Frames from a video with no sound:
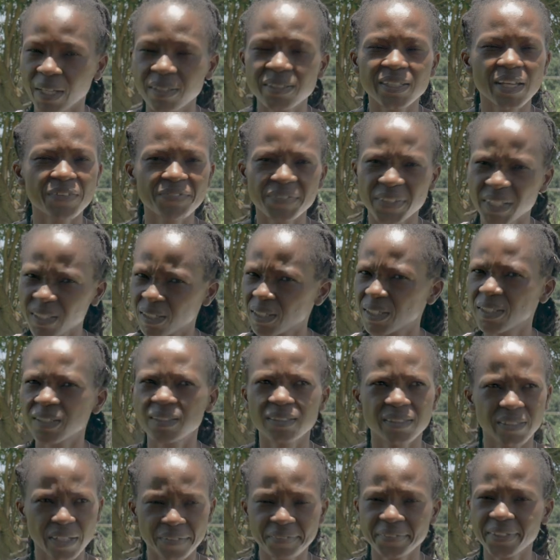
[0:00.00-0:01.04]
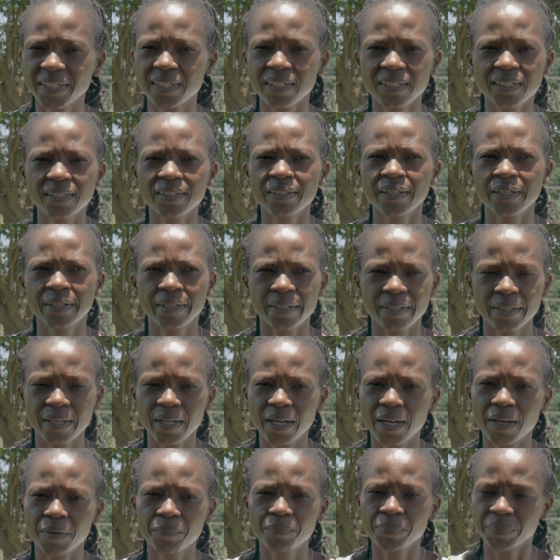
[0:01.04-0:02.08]
Definitely, definitely.
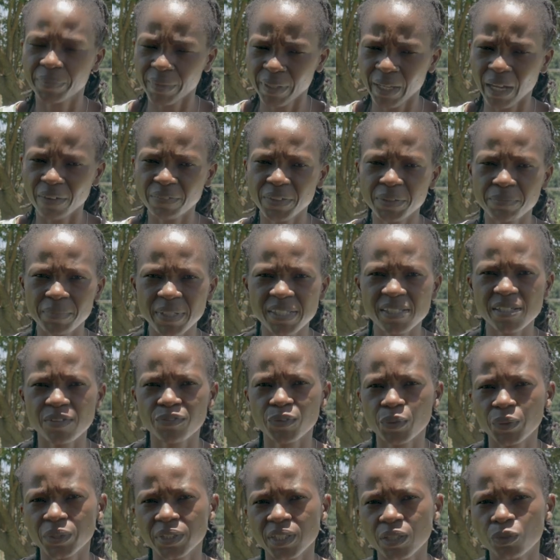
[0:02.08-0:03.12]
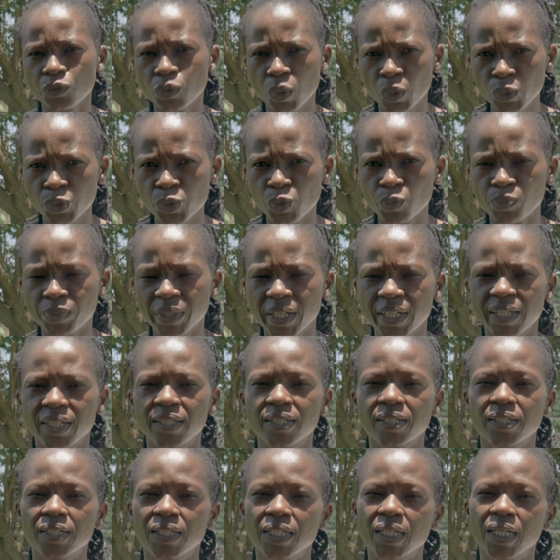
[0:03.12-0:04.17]
Governments have got a role to
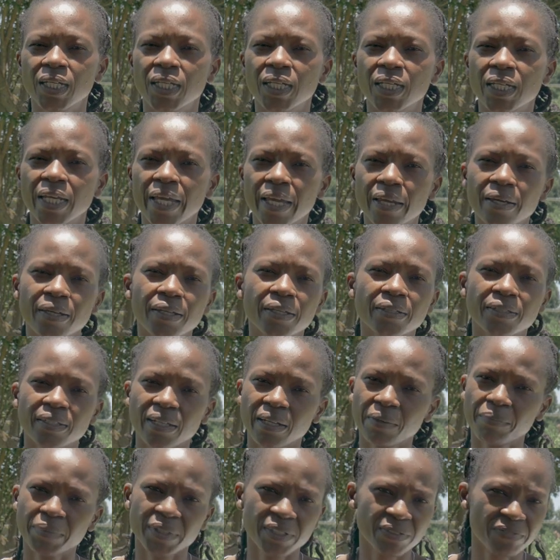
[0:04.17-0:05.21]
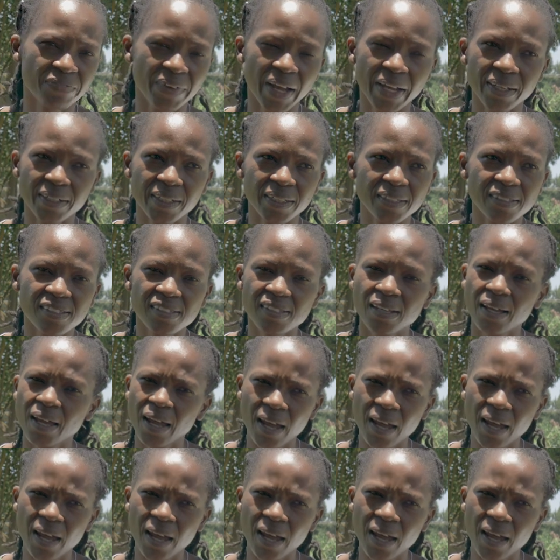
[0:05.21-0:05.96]
play in ending gender-based violence.